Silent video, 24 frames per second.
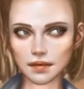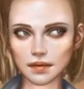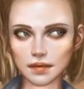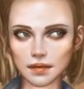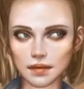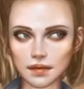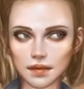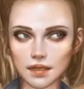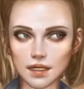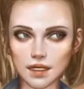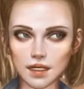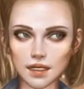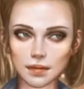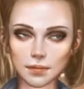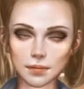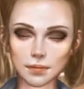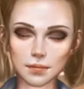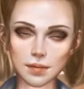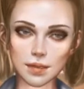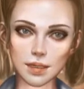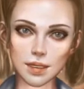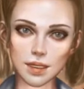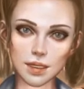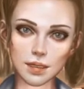Each room
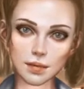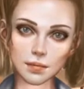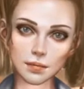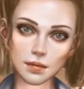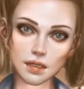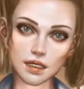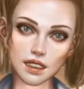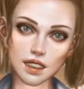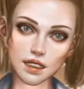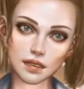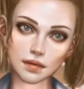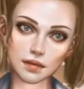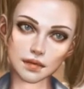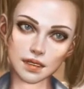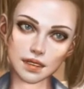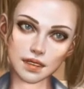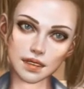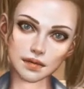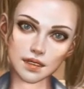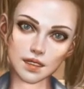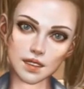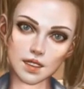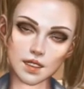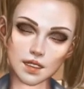at Rubens has
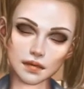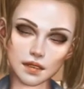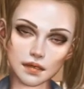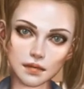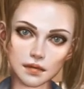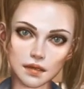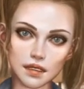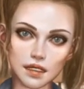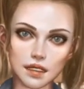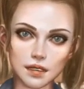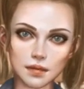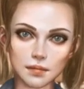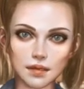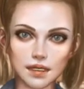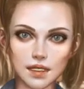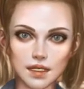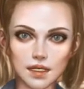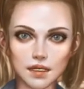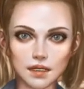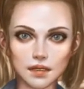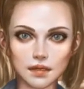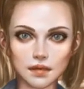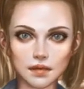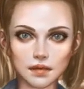thoughtful extras as well
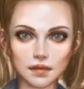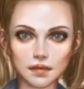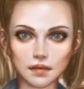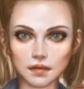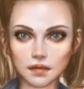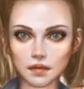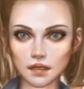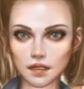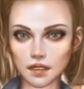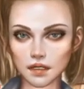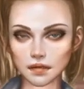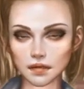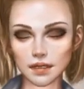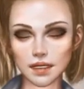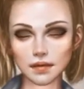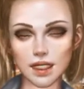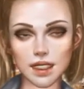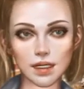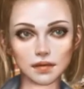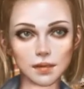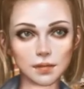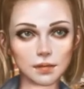as homely comforts,